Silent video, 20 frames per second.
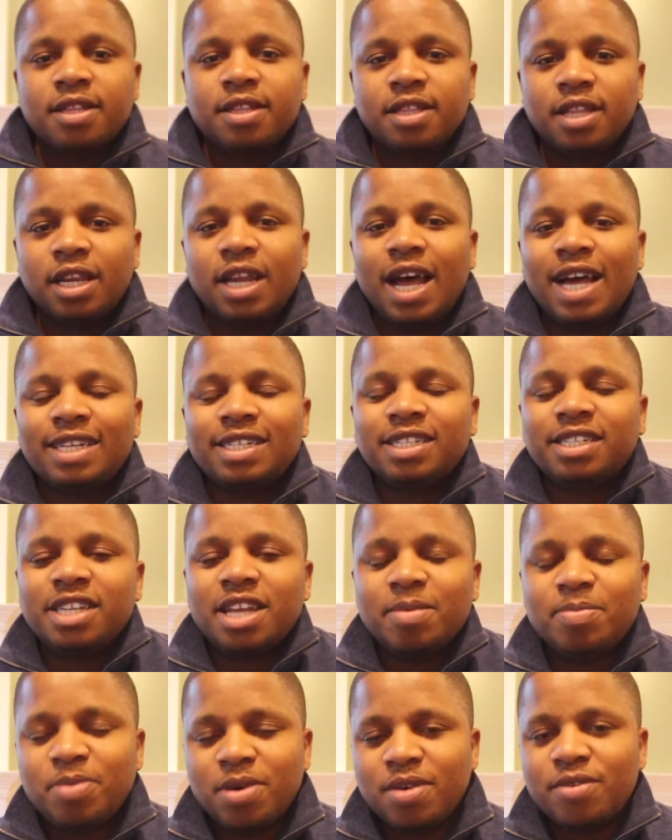The last
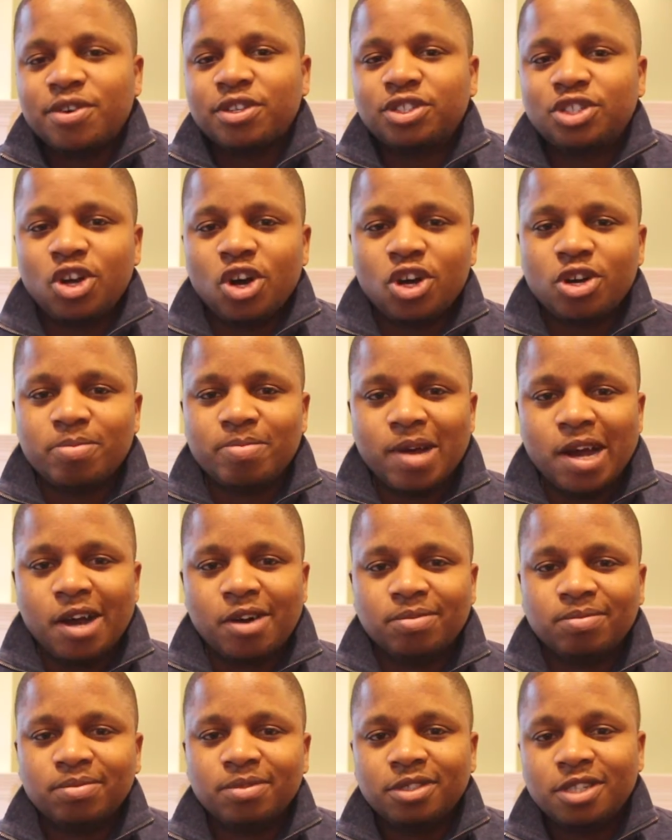example I want to talk
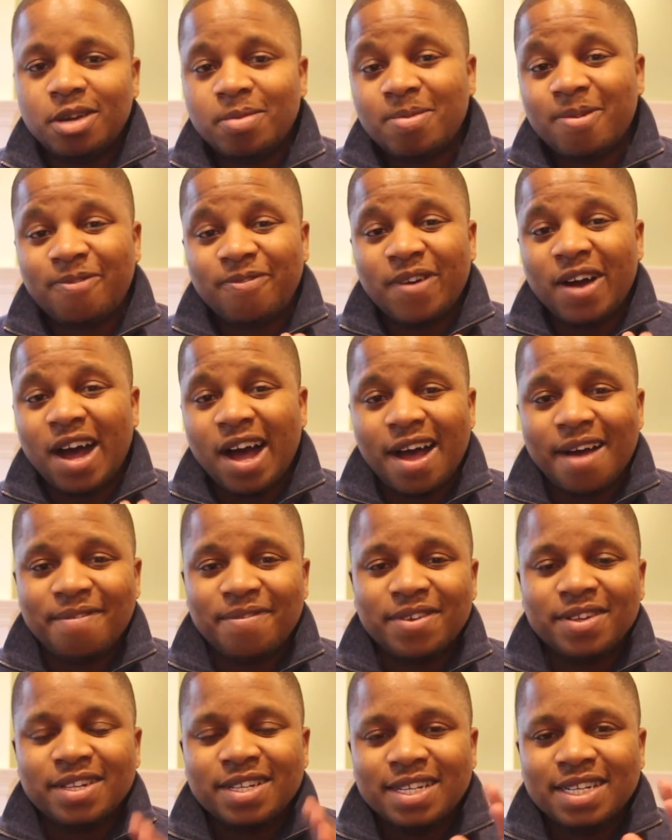about, number
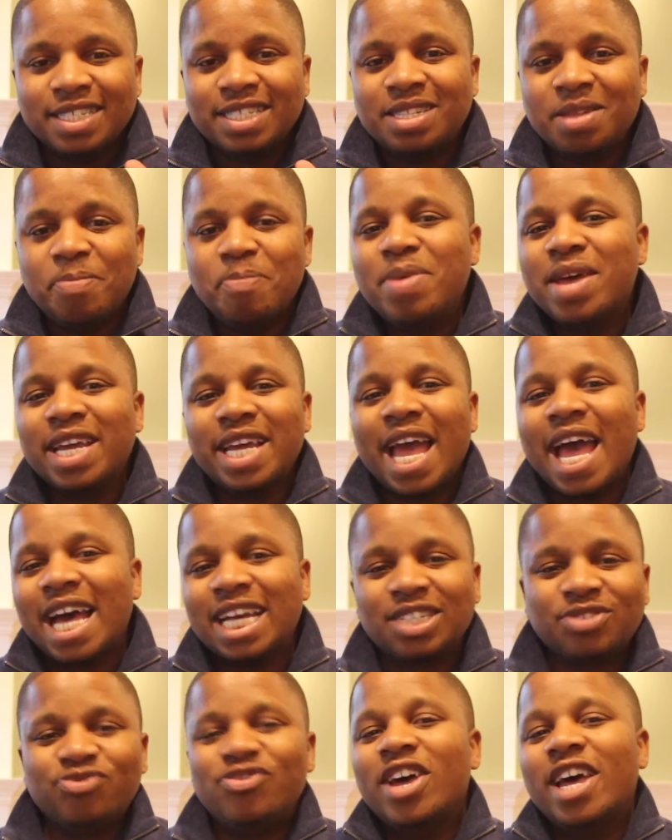5, is the Big
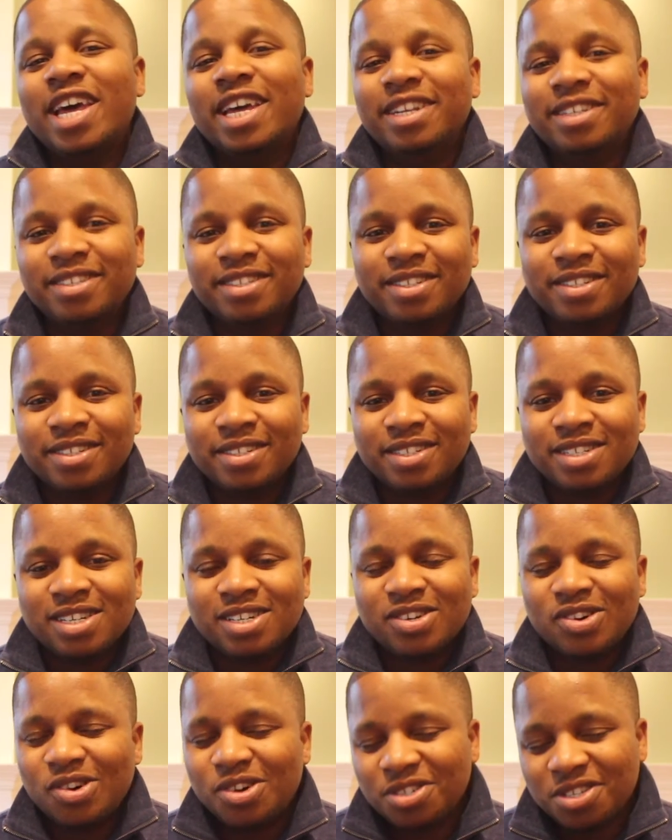Ass Fan.
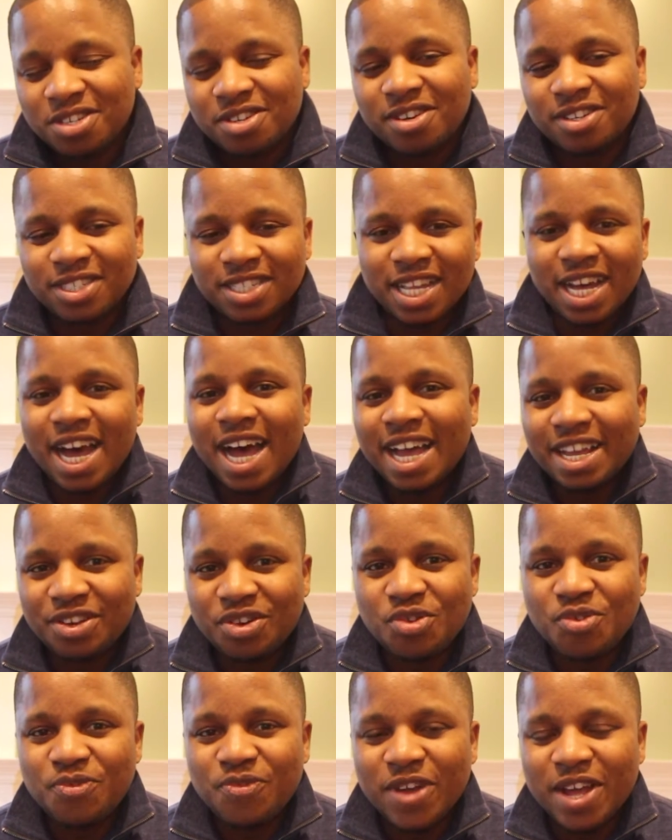Also known as the
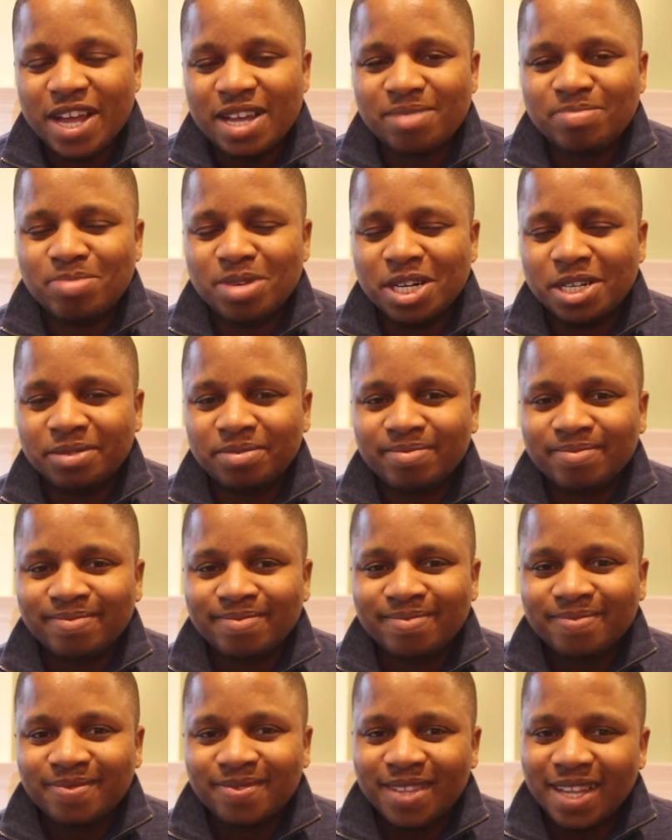Haiku Fan,
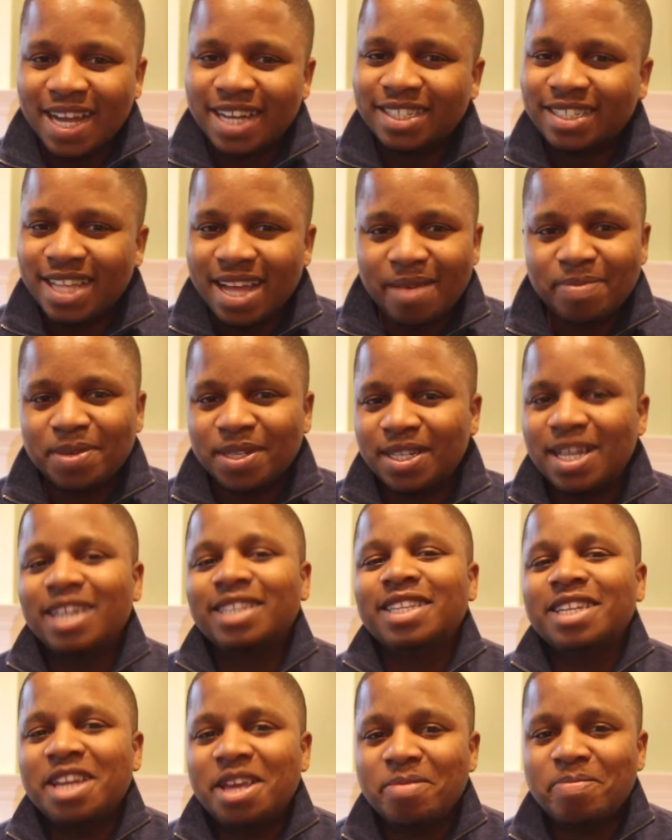but I just happen to
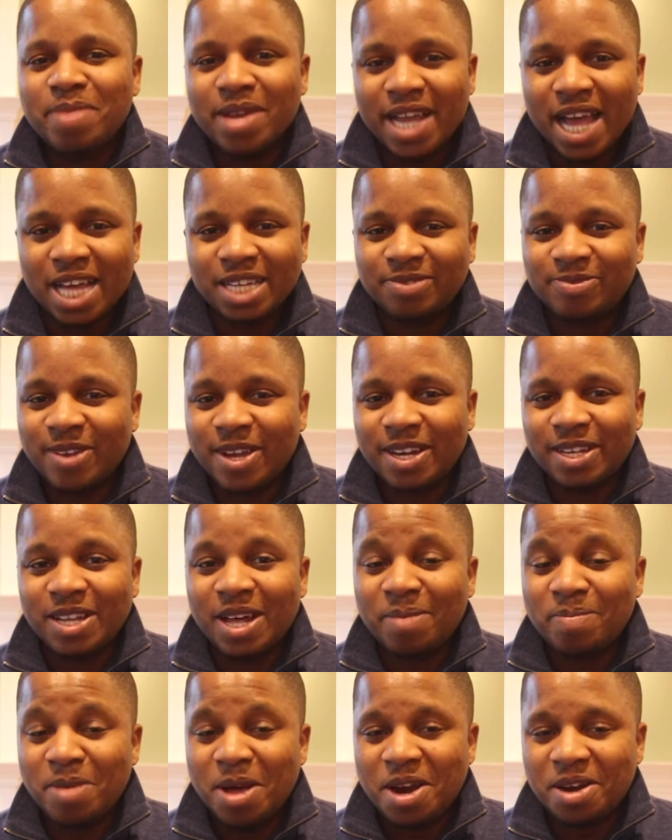like the name Big Ass Fan a
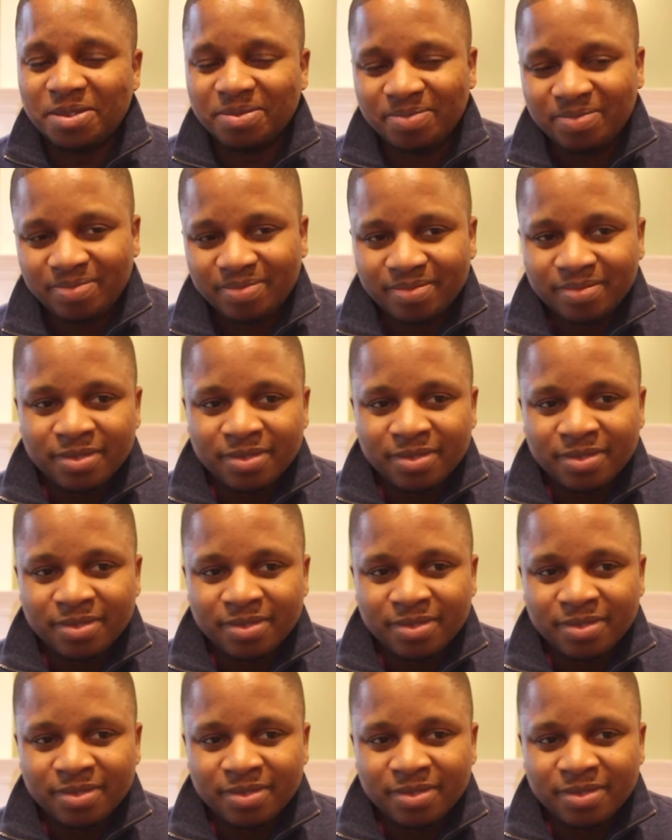lot better.